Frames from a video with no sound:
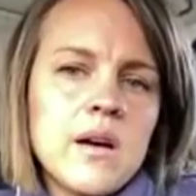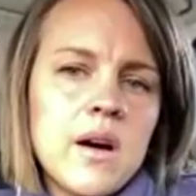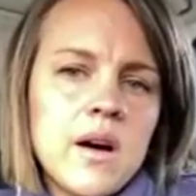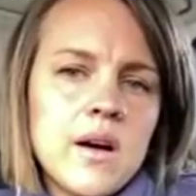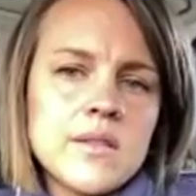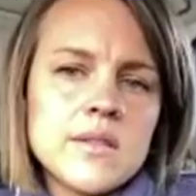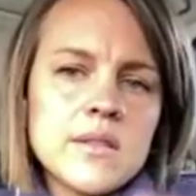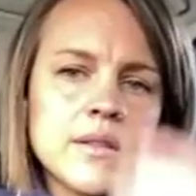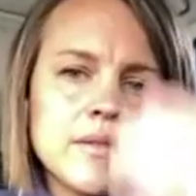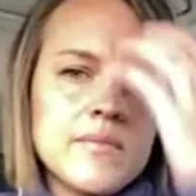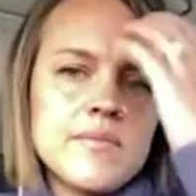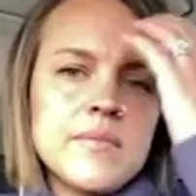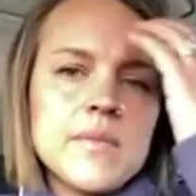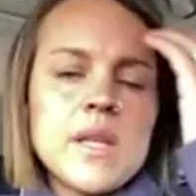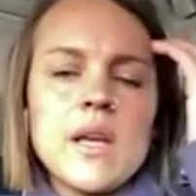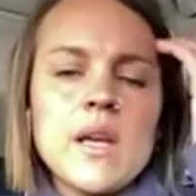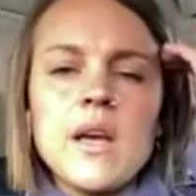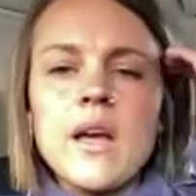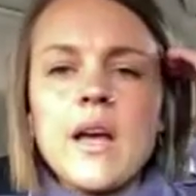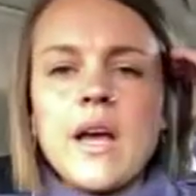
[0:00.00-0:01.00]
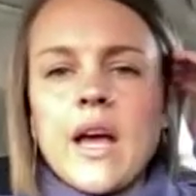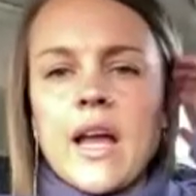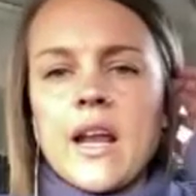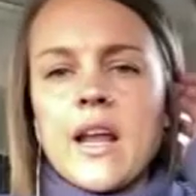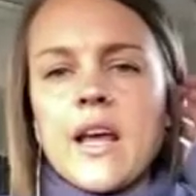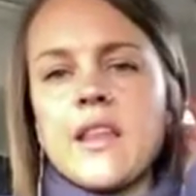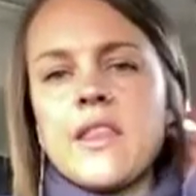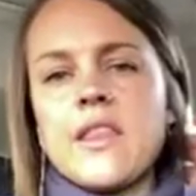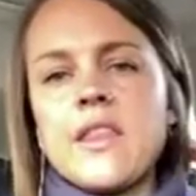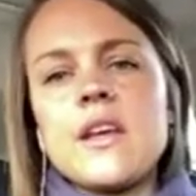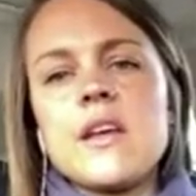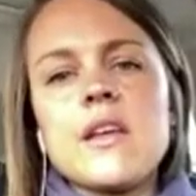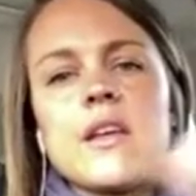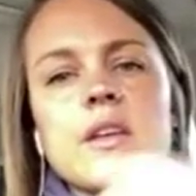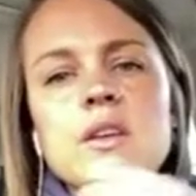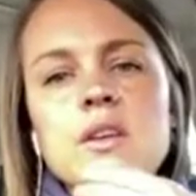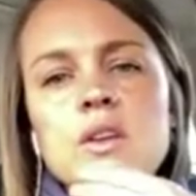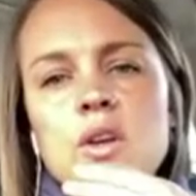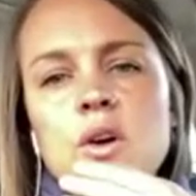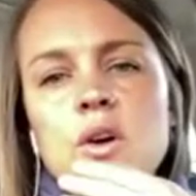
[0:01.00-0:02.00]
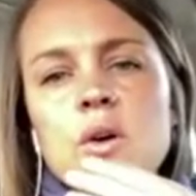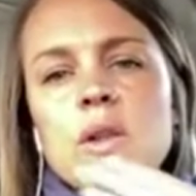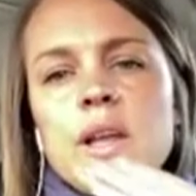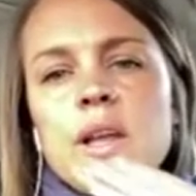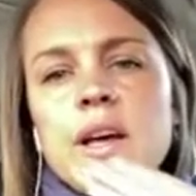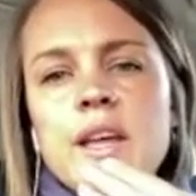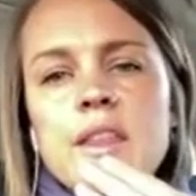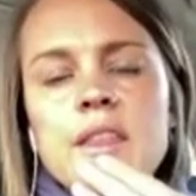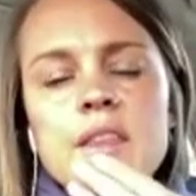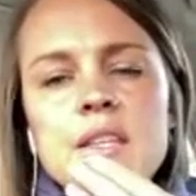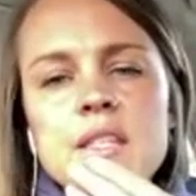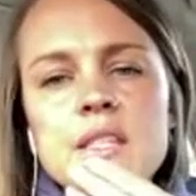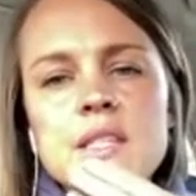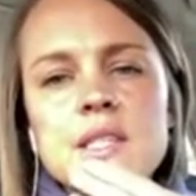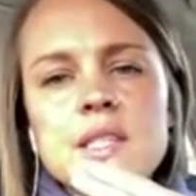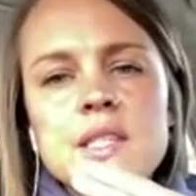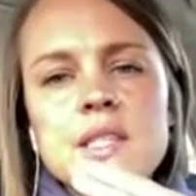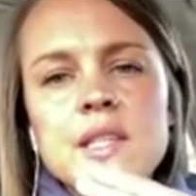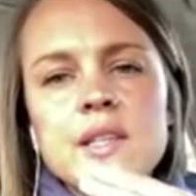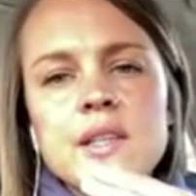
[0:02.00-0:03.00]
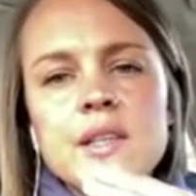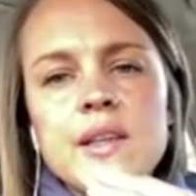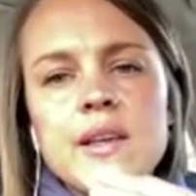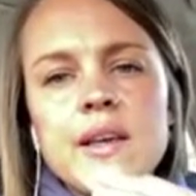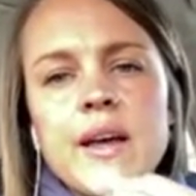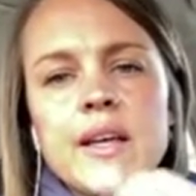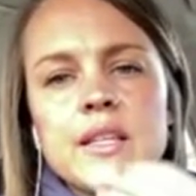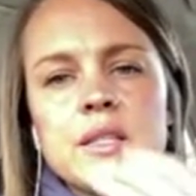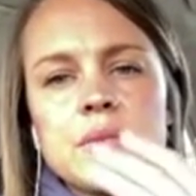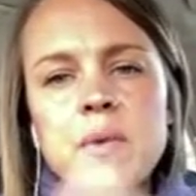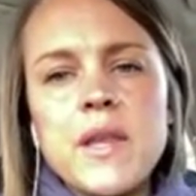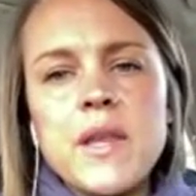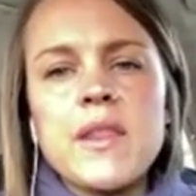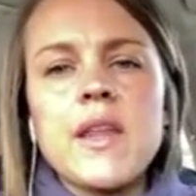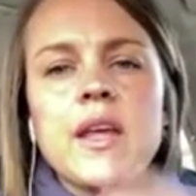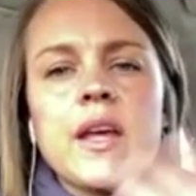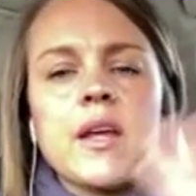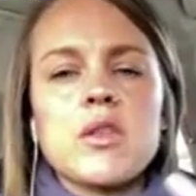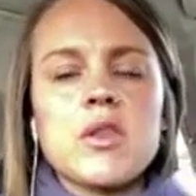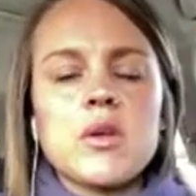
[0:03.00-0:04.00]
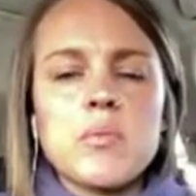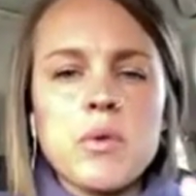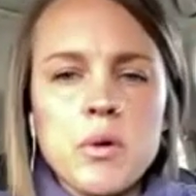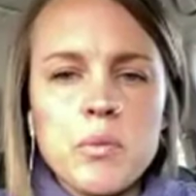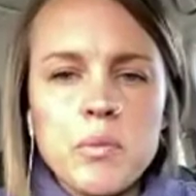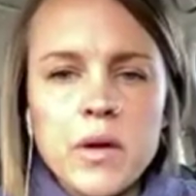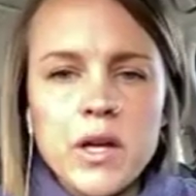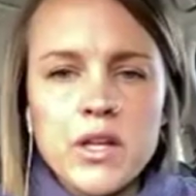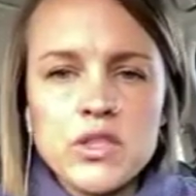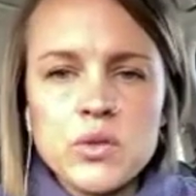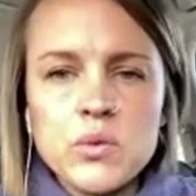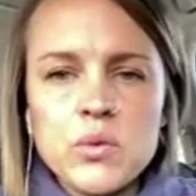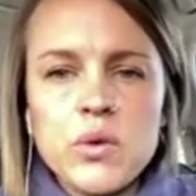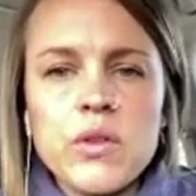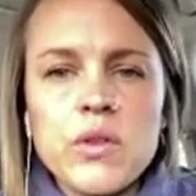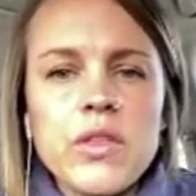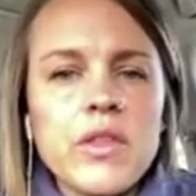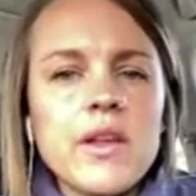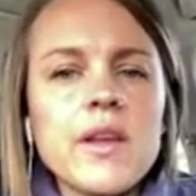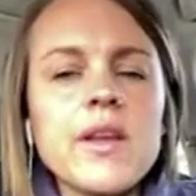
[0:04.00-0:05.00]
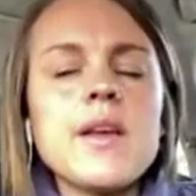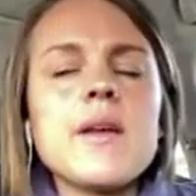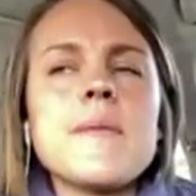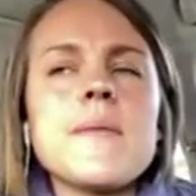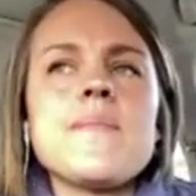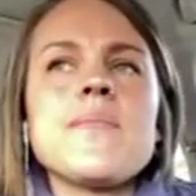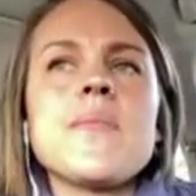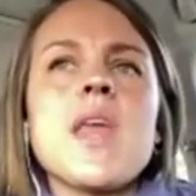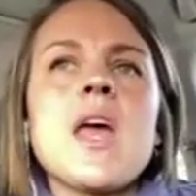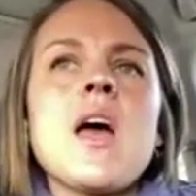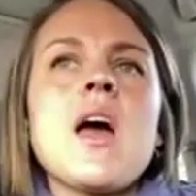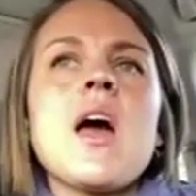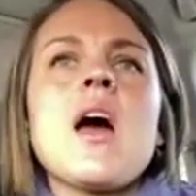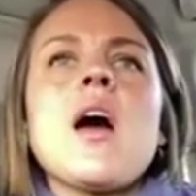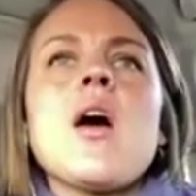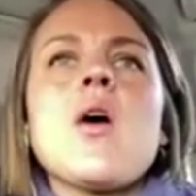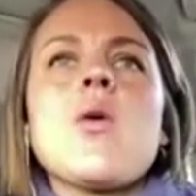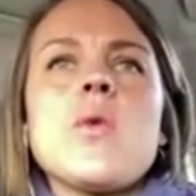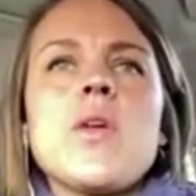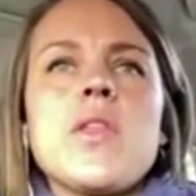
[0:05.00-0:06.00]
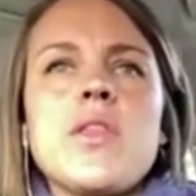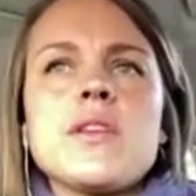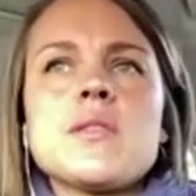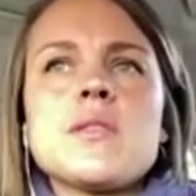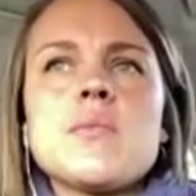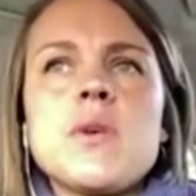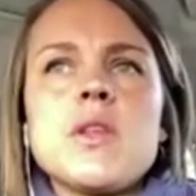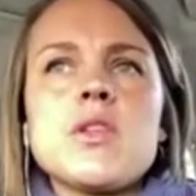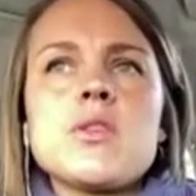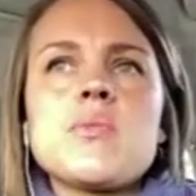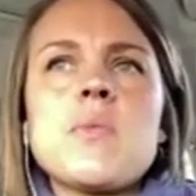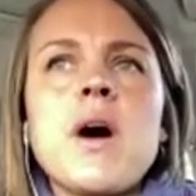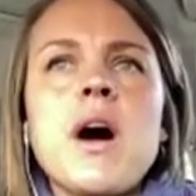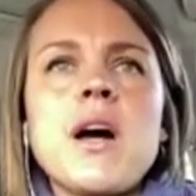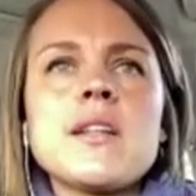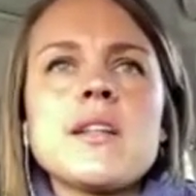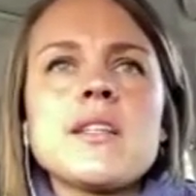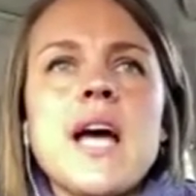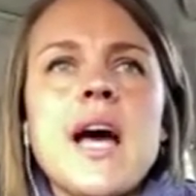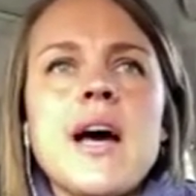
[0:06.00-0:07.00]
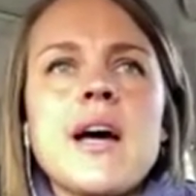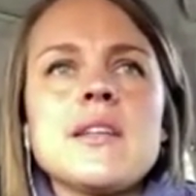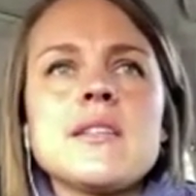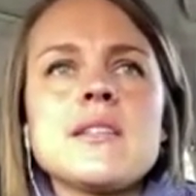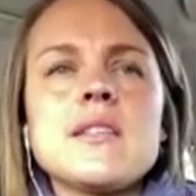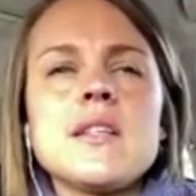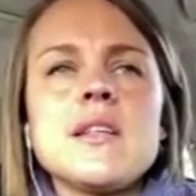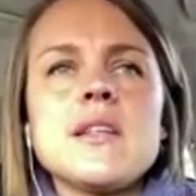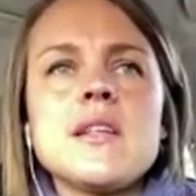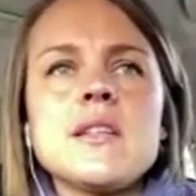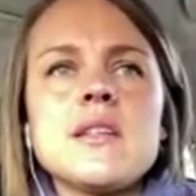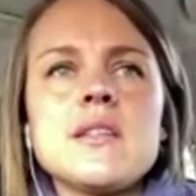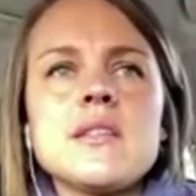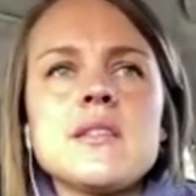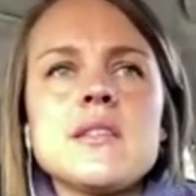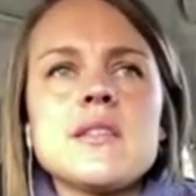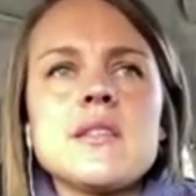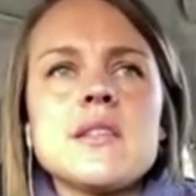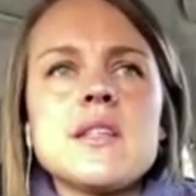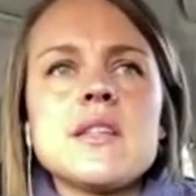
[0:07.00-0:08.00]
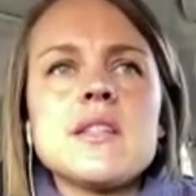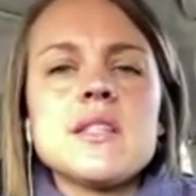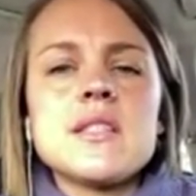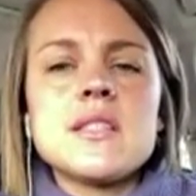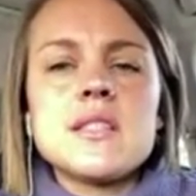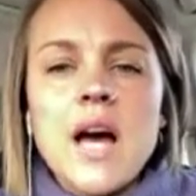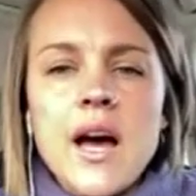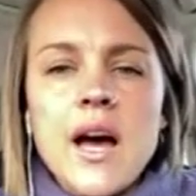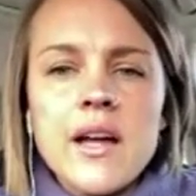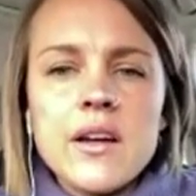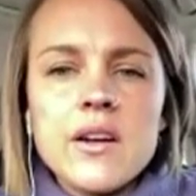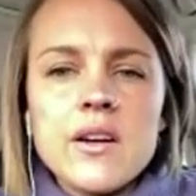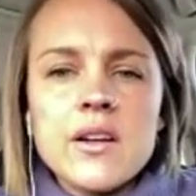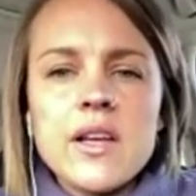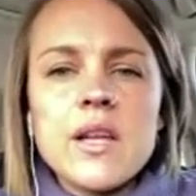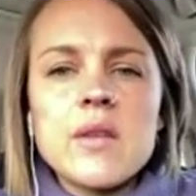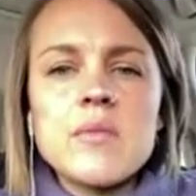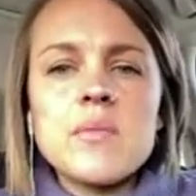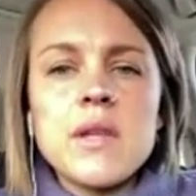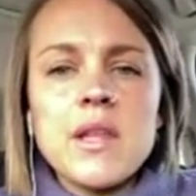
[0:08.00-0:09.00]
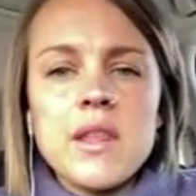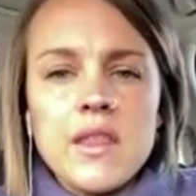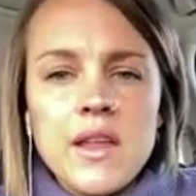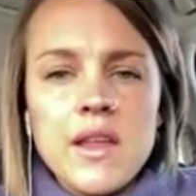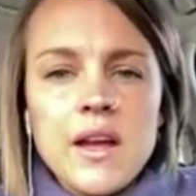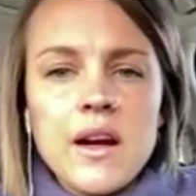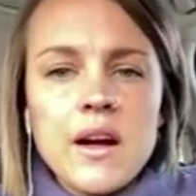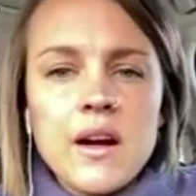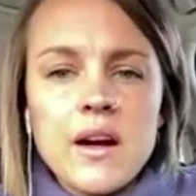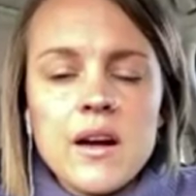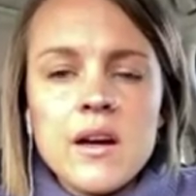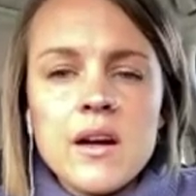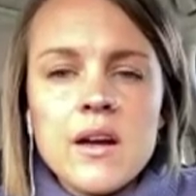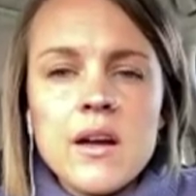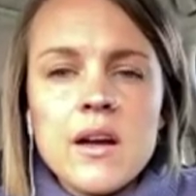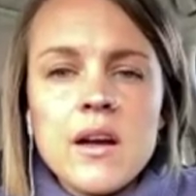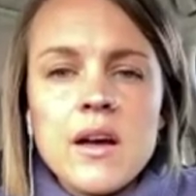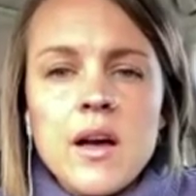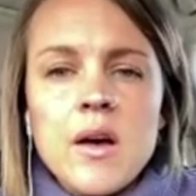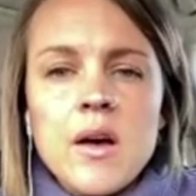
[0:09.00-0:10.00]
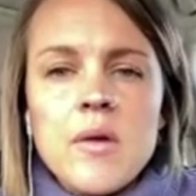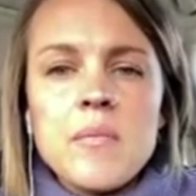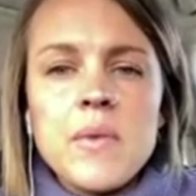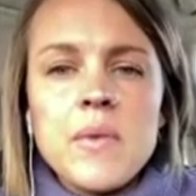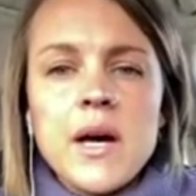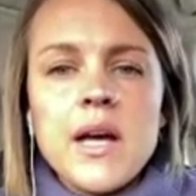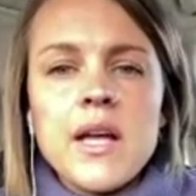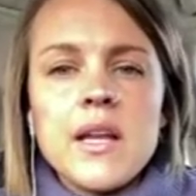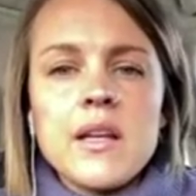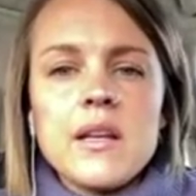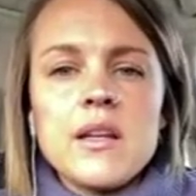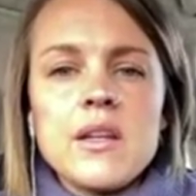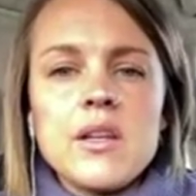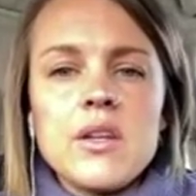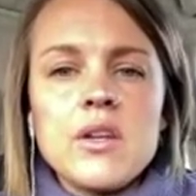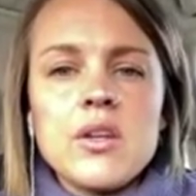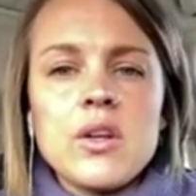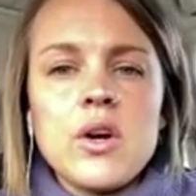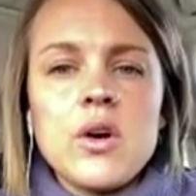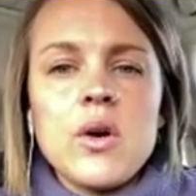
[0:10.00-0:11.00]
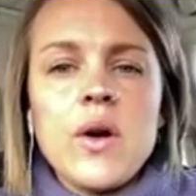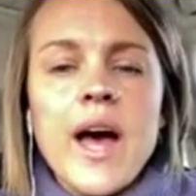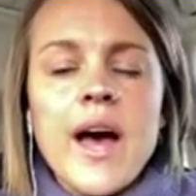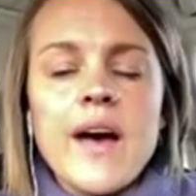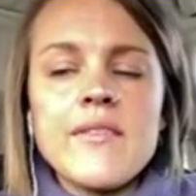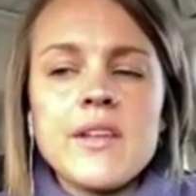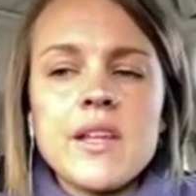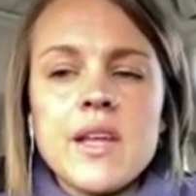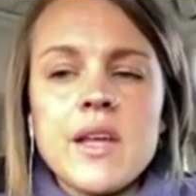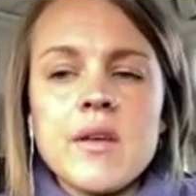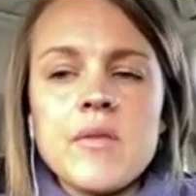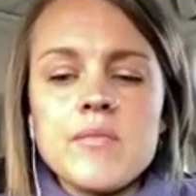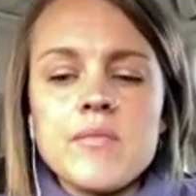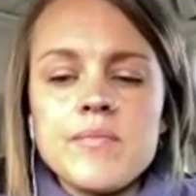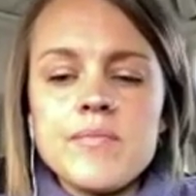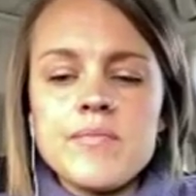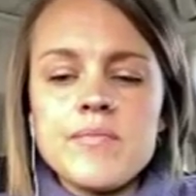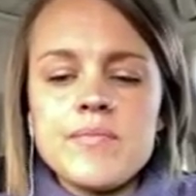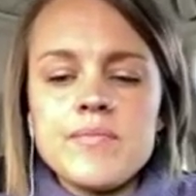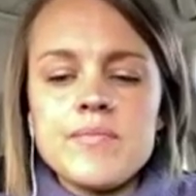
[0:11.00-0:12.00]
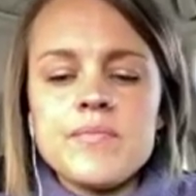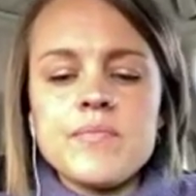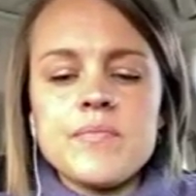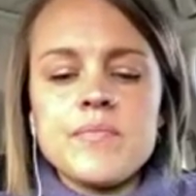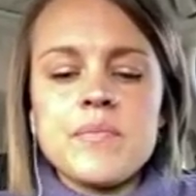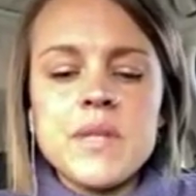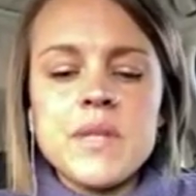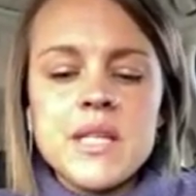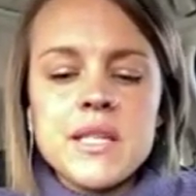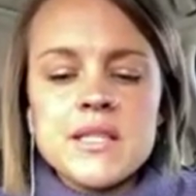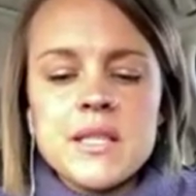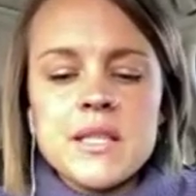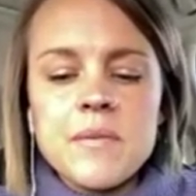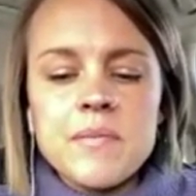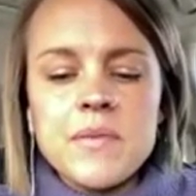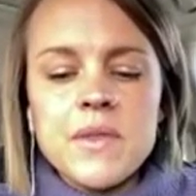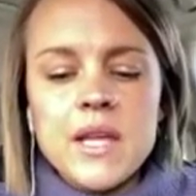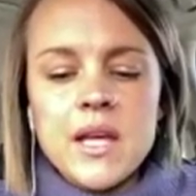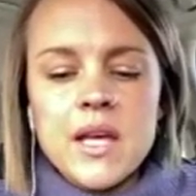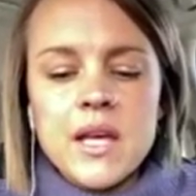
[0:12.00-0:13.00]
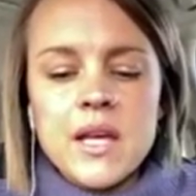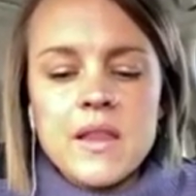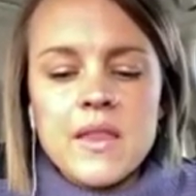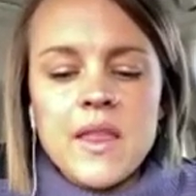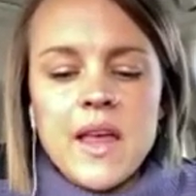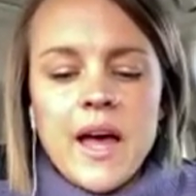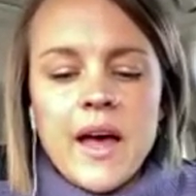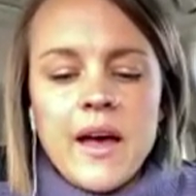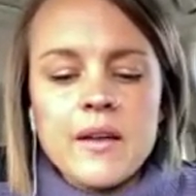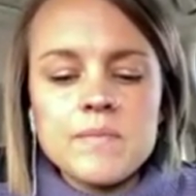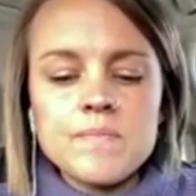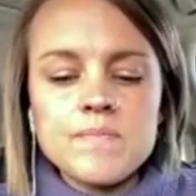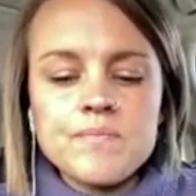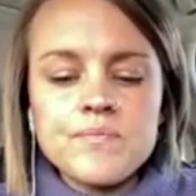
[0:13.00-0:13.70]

awesome and i think you know like this has been like the perpetual theme with this month's podcast is the desire can be there, but you know, having it be something that